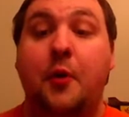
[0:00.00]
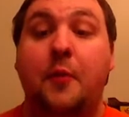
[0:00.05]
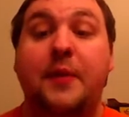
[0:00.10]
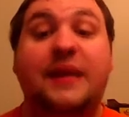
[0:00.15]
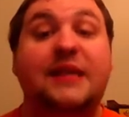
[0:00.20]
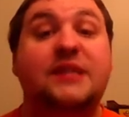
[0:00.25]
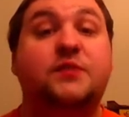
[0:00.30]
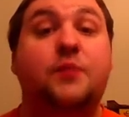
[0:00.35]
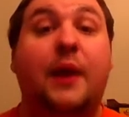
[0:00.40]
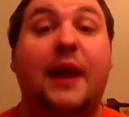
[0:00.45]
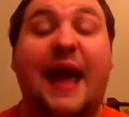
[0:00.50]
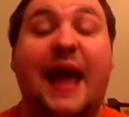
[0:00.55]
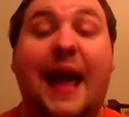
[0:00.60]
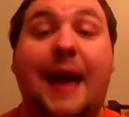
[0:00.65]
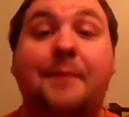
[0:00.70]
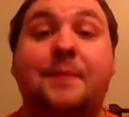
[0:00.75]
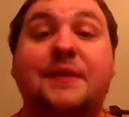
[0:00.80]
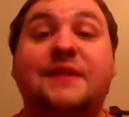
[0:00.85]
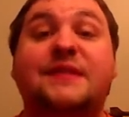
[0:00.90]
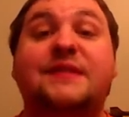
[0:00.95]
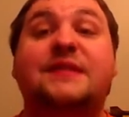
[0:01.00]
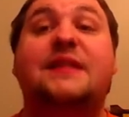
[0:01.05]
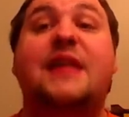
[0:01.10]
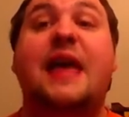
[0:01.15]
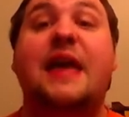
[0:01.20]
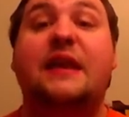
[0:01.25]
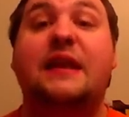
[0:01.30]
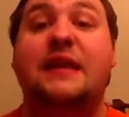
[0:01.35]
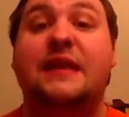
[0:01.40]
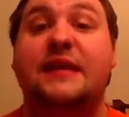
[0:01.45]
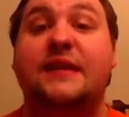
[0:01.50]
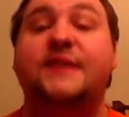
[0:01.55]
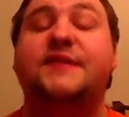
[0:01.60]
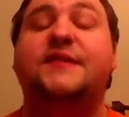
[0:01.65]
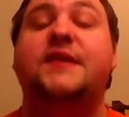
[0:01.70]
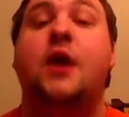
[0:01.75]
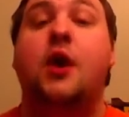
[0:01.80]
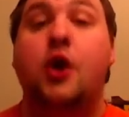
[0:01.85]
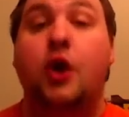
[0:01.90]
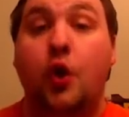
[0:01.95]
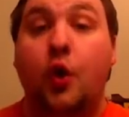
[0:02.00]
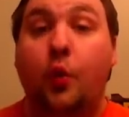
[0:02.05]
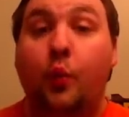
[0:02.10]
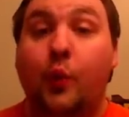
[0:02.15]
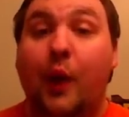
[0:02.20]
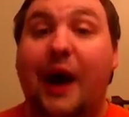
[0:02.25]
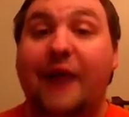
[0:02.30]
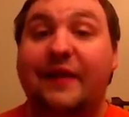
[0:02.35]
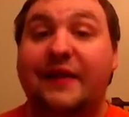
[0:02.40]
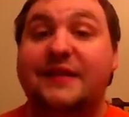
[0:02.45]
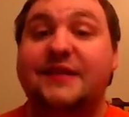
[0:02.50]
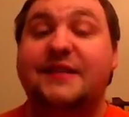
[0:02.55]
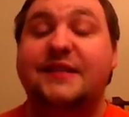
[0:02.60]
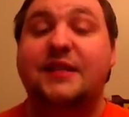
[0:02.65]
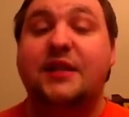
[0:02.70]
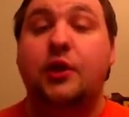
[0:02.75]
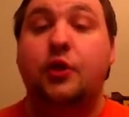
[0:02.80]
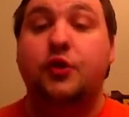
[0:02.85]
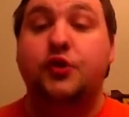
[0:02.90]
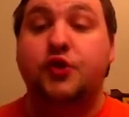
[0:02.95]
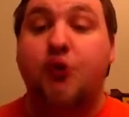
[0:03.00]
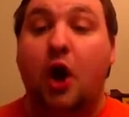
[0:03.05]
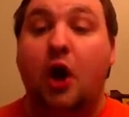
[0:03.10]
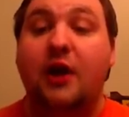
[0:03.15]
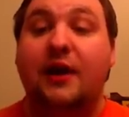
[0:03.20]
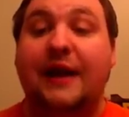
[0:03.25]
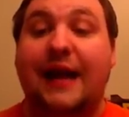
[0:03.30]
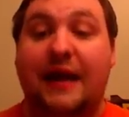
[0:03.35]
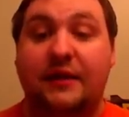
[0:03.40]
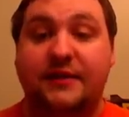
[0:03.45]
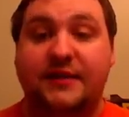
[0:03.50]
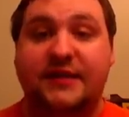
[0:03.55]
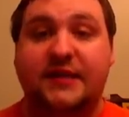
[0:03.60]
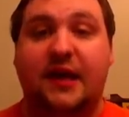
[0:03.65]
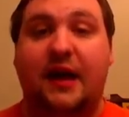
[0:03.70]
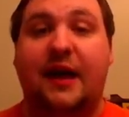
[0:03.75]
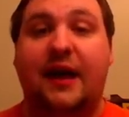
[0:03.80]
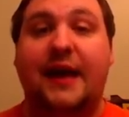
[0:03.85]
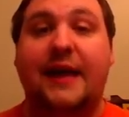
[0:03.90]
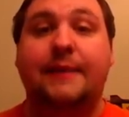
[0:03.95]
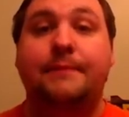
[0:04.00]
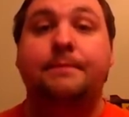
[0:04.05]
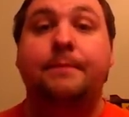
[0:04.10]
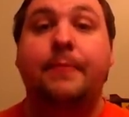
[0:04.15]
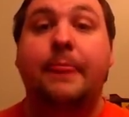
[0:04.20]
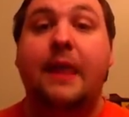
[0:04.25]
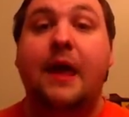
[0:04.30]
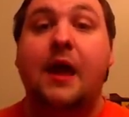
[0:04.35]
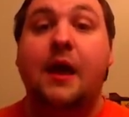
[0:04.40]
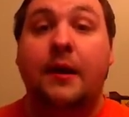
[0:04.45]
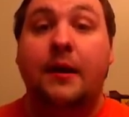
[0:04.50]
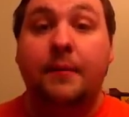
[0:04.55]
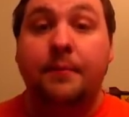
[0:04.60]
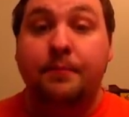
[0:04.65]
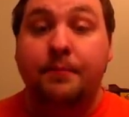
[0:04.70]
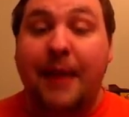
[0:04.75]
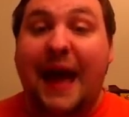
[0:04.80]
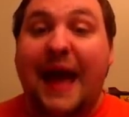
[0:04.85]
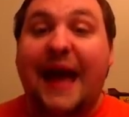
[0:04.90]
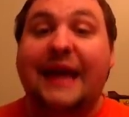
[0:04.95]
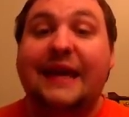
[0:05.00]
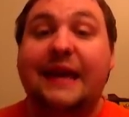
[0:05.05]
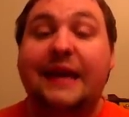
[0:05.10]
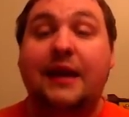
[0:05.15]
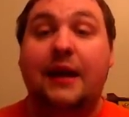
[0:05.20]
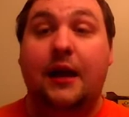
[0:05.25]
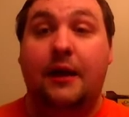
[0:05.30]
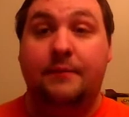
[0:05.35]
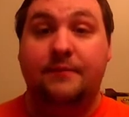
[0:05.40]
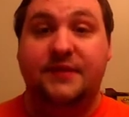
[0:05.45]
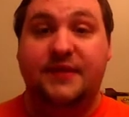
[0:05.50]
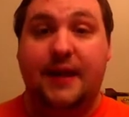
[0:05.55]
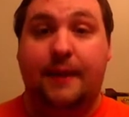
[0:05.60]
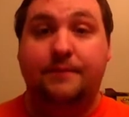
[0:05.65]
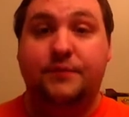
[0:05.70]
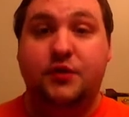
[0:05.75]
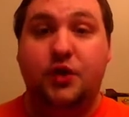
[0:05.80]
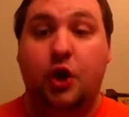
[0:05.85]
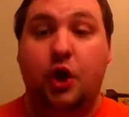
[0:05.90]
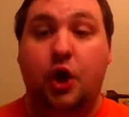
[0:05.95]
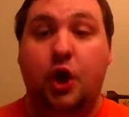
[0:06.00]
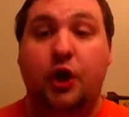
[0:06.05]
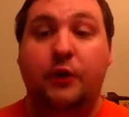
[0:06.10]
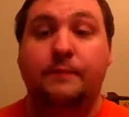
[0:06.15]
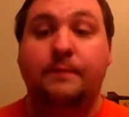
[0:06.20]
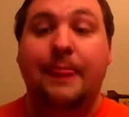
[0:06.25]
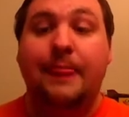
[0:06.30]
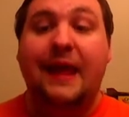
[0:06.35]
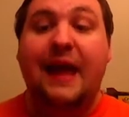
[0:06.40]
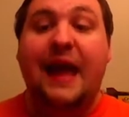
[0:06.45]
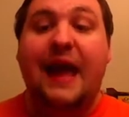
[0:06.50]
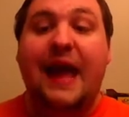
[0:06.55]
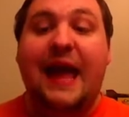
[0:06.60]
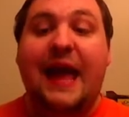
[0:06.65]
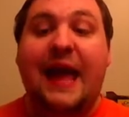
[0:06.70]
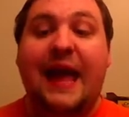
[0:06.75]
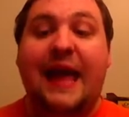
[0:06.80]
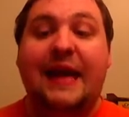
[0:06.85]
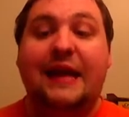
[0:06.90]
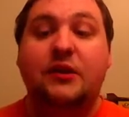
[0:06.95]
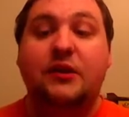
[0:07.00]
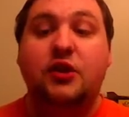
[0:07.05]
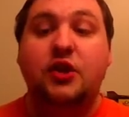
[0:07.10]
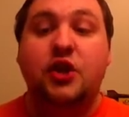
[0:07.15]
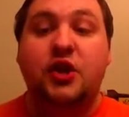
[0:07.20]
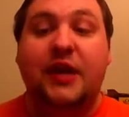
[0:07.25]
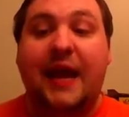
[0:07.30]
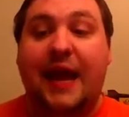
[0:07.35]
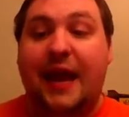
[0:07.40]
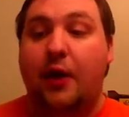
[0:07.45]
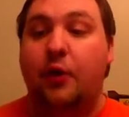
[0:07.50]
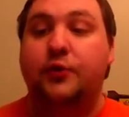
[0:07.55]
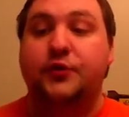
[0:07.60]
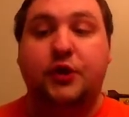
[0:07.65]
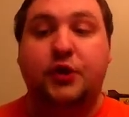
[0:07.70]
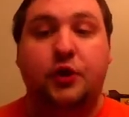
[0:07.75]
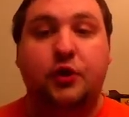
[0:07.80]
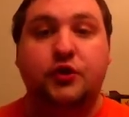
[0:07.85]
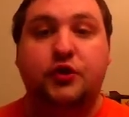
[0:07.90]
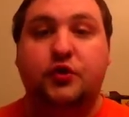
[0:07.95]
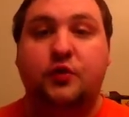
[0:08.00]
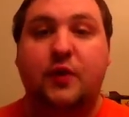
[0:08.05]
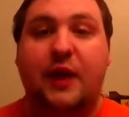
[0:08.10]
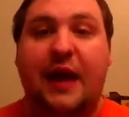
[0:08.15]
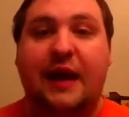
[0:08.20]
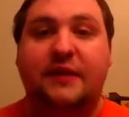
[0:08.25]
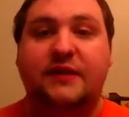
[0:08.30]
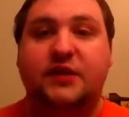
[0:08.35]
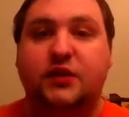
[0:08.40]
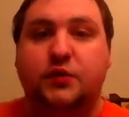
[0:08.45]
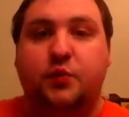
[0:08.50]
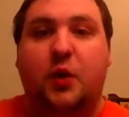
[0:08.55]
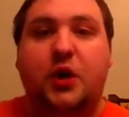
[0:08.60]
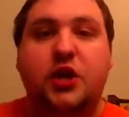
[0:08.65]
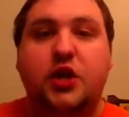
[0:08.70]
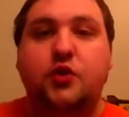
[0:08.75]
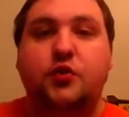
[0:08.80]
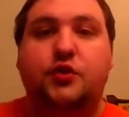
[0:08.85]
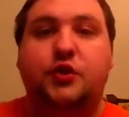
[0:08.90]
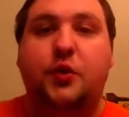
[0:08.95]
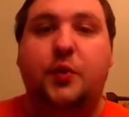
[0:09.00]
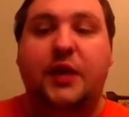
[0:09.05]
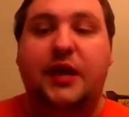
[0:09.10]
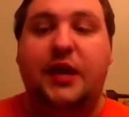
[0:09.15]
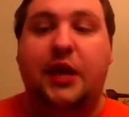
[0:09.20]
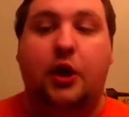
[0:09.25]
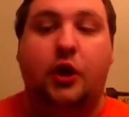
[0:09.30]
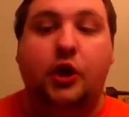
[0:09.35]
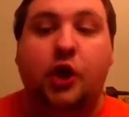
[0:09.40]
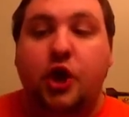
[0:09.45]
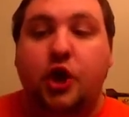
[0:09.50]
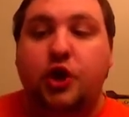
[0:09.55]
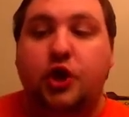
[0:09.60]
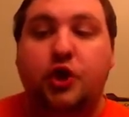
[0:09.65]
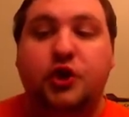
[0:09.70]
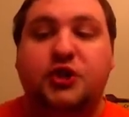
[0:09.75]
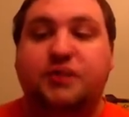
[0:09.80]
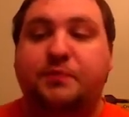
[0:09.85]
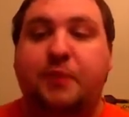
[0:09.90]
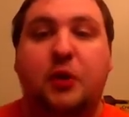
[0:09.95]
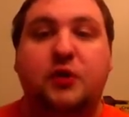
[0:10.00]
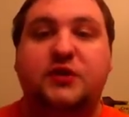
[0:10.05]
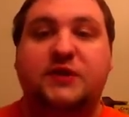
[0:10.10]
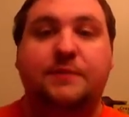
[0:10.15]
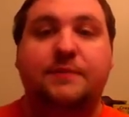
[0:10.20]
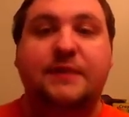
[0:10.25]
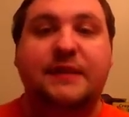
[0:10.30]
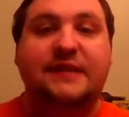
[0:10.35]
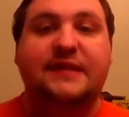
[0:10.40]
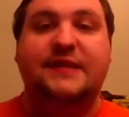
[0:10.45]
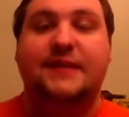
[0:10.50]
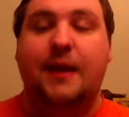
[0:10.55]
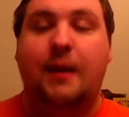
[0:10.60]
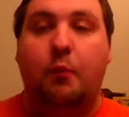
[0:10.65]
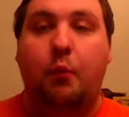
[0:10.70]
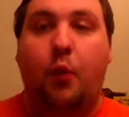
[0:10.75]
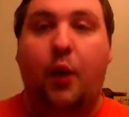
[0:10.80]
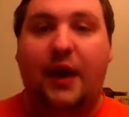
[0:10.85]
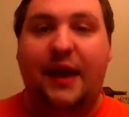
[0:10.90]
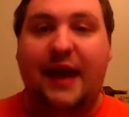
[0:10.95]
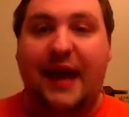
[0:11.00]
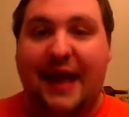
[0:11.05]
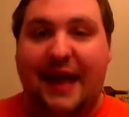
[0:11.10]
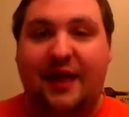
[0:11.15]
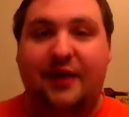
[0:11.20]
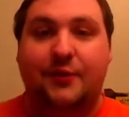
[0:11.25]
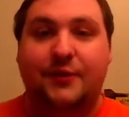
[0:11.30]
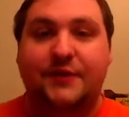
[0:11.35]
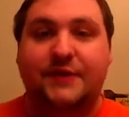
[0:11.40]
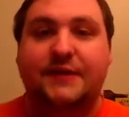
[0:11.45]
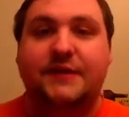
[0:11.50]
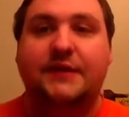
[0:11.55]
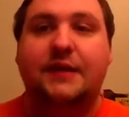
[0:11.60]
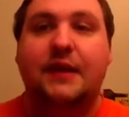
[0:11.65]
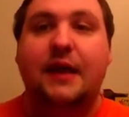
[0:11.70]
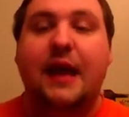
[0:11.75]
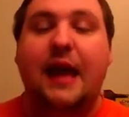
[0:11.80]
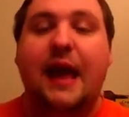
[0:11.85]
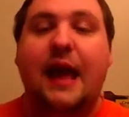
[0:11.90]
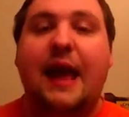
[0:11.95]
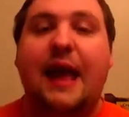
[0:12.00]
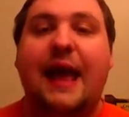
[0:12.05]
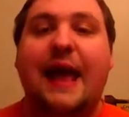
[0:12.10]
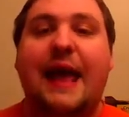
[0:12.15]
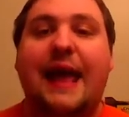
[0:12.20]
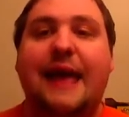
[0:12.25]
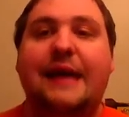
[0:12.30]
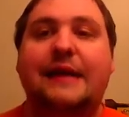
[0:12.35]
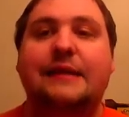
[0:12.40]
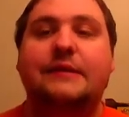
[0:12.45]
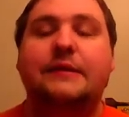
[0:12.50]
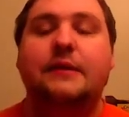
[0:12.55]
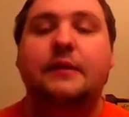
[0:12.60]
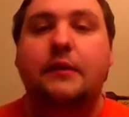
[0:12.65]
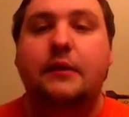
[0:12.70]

more because what happens then is while it's still dark outside, Maggie comes up to her and Carol turns around and says, What are you doing here? You're supposed to be someone else. And